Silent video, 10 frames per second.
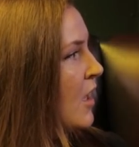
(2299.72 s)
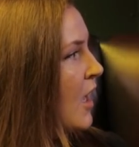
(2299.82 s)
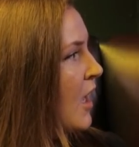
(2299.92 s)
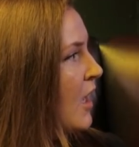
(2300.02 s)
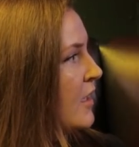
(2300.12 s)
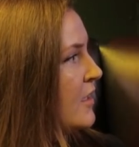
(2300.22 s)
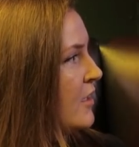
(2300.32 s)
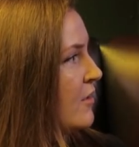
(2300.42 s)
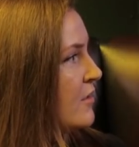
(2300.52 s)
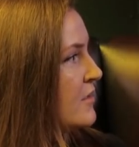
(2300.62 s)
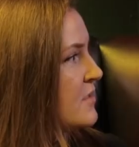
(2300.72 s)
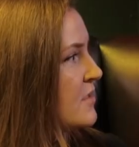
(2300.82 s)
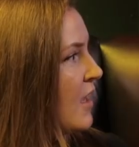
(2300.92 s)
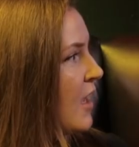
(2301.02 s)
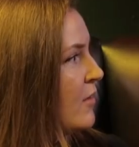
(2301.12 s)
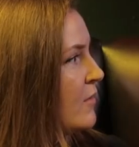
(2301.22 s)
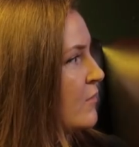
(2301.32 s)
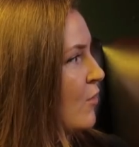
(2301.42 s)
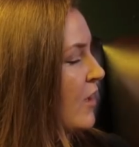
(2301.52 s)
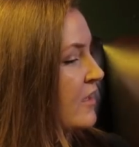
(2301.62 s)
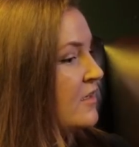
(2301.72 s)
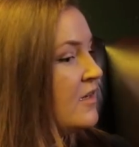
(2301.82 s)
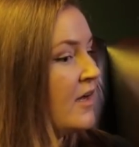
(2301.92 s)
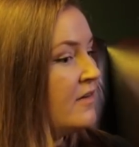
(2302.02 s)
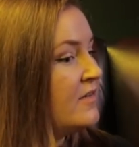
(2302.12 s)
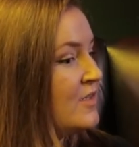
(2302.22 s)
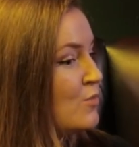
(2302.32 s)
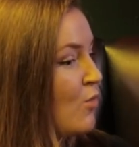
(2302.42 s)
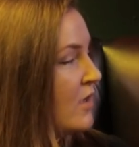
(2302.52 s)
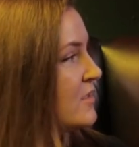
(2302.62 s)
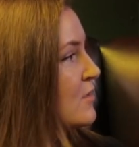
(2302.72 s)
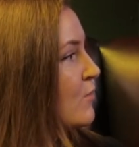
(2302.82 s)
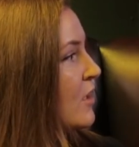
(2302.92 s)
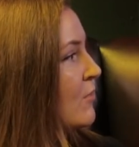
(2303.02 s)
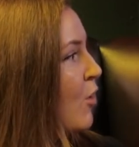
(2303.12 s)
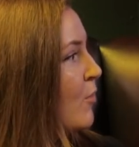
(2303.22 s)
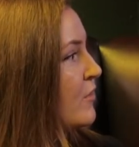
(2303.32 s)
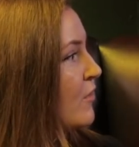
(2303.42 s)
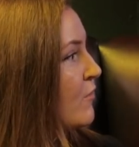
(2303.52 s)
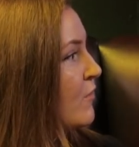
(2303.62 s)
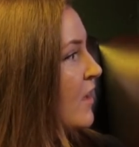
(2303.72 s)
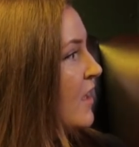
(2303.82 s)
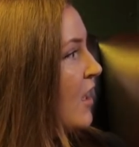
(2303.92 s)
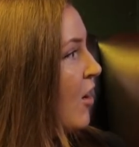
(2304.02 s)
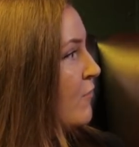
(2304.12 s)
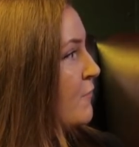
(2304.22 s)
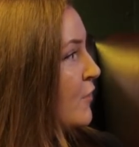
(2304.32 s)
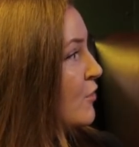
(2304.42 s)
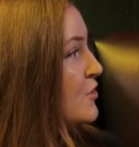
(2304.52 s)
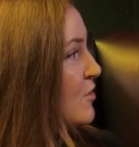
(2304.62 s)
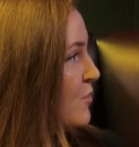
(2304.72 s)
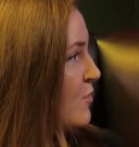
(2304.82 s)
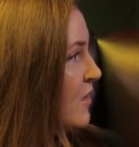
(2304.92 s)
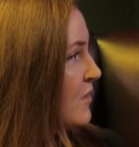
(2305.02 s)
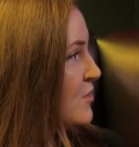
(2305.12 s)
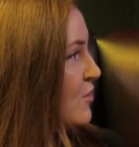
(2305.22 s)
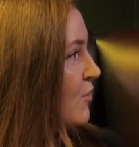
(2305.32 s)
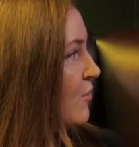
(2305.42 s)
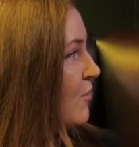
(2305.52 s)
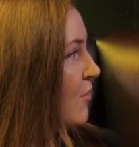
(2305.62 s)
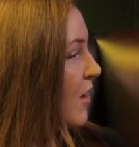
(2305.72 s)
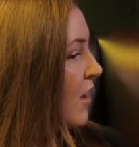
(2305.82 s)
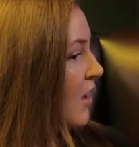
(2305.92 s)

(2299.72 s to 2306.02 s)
years. So like the 90s was the real moment of fusion between the two,